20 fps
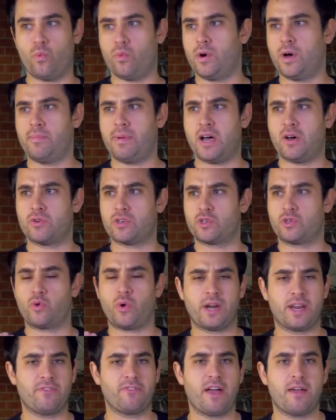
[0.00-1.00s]
About
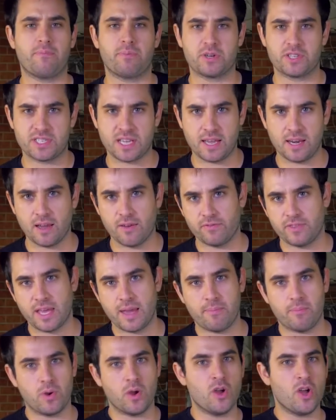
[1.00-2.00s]
25% of
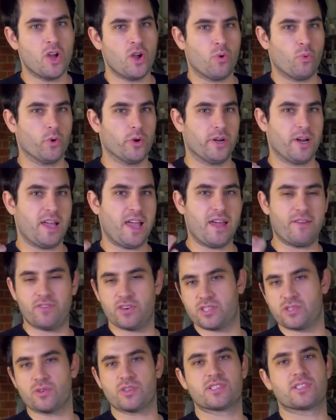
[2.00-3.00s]
them were ever
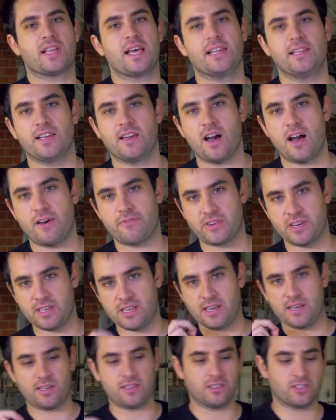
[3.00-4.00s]
so slightly off and
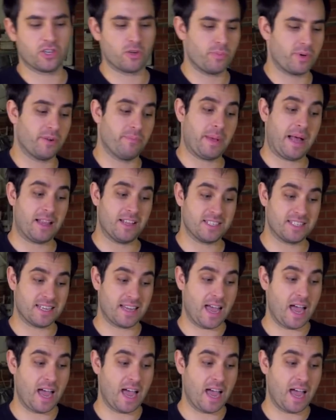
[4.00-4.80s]
needed a little bit of balancing.